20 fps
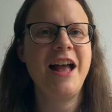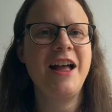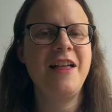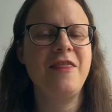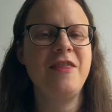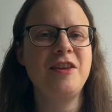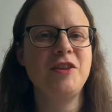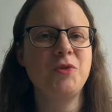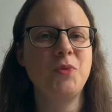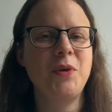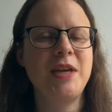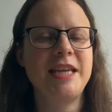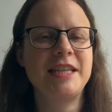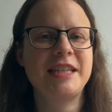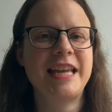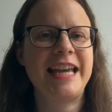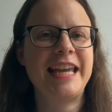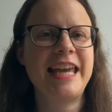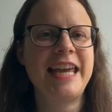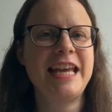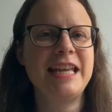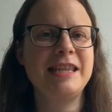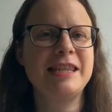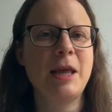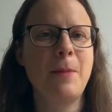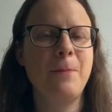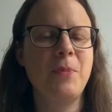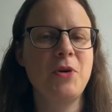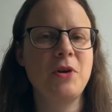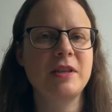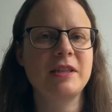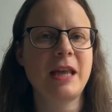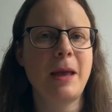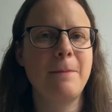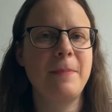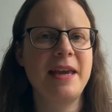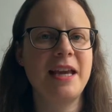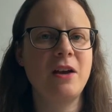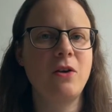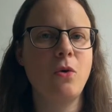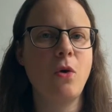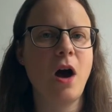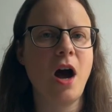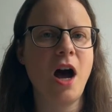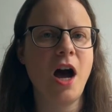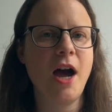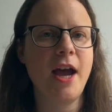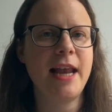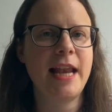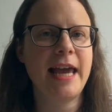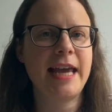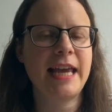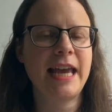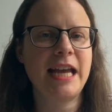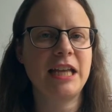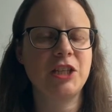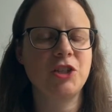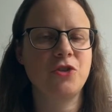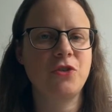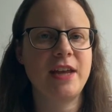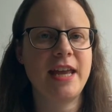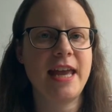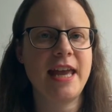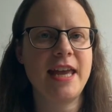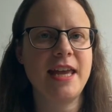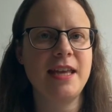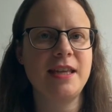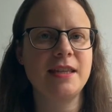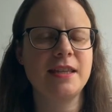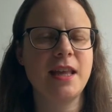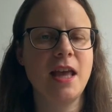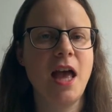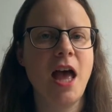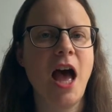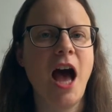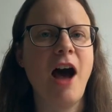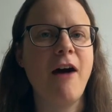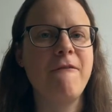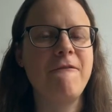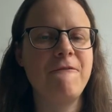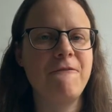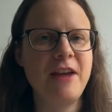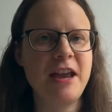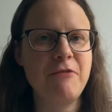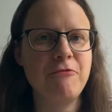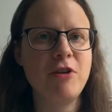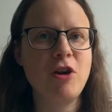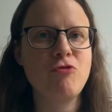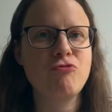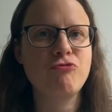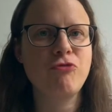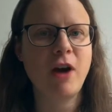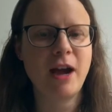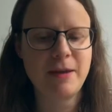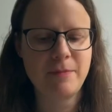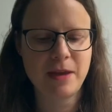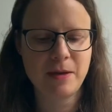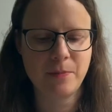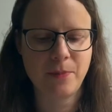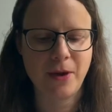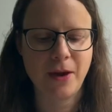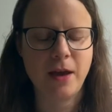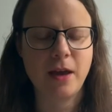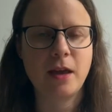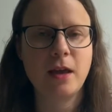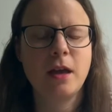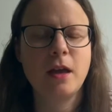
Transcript: this week's Kids Books Bingo highlight category is our favourite rhyming book.